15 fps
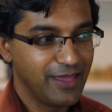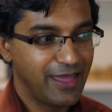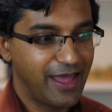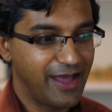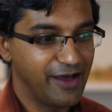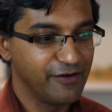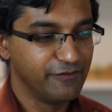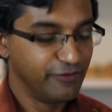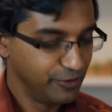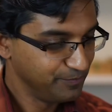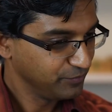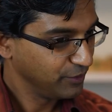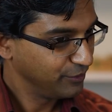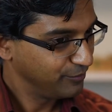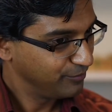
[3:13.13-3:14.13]
have
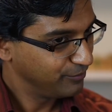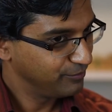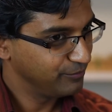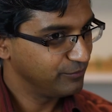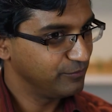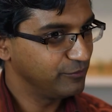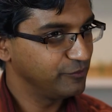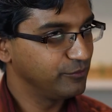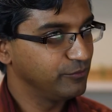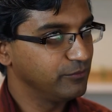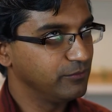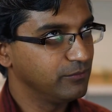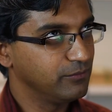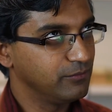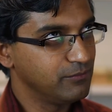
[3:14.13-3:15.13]

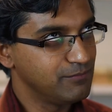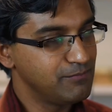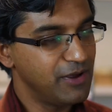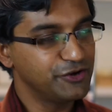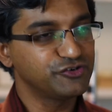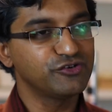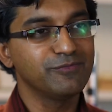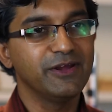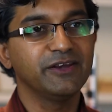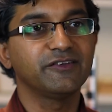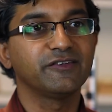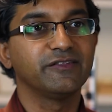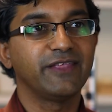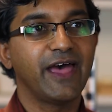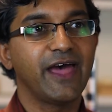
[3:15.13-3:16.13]

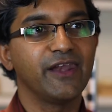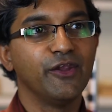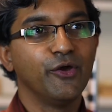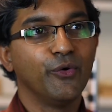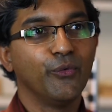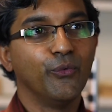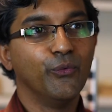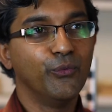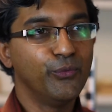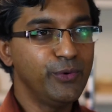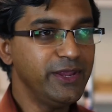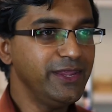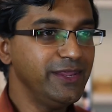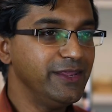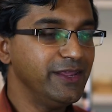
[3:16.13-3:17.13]
measurements that
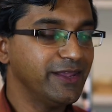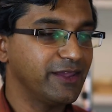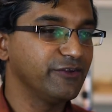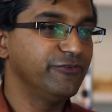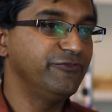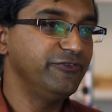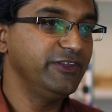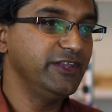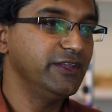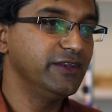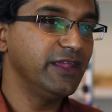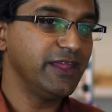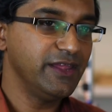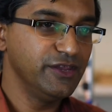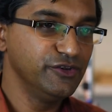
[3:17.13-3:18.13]
we can
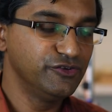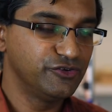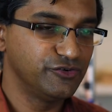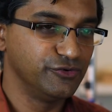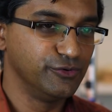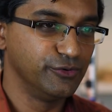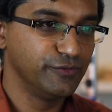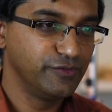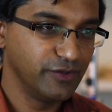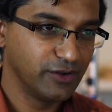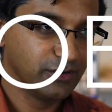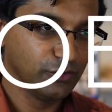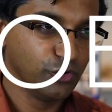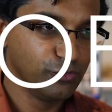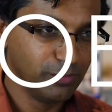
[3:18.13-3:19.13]
feed into the
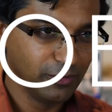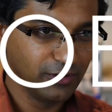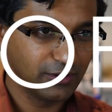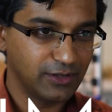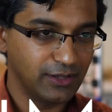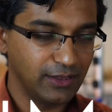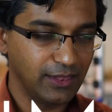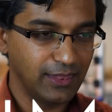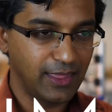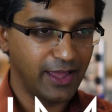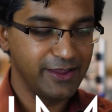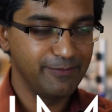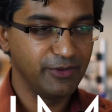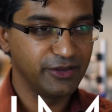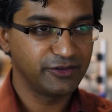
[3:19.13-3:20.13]
global
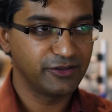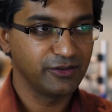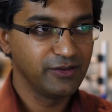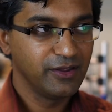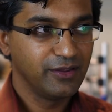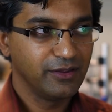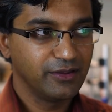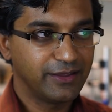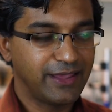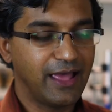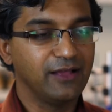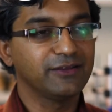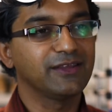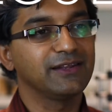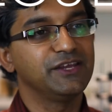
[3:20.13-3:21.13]
climate
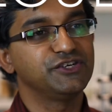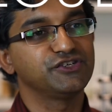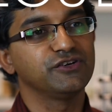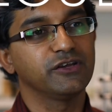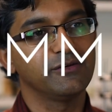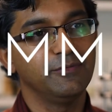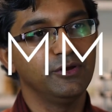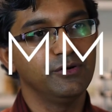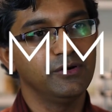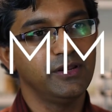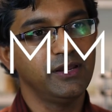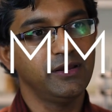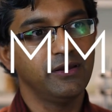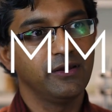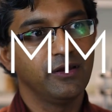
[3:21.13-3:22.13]
calculation
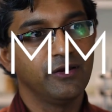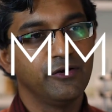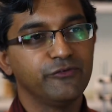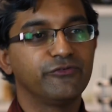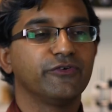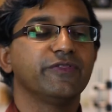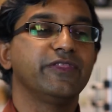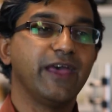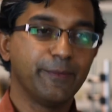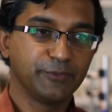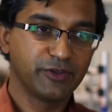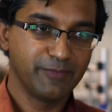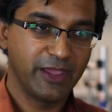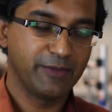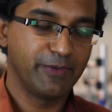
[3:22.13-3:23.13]
community for them
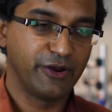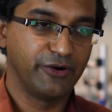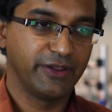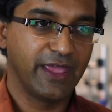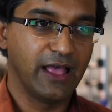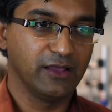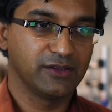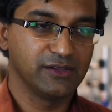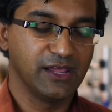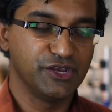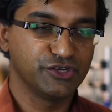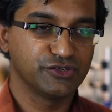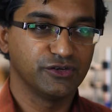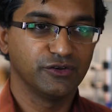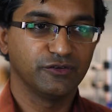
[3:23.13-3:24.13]
to make better
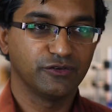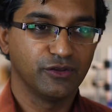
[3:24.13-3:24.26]
calculations.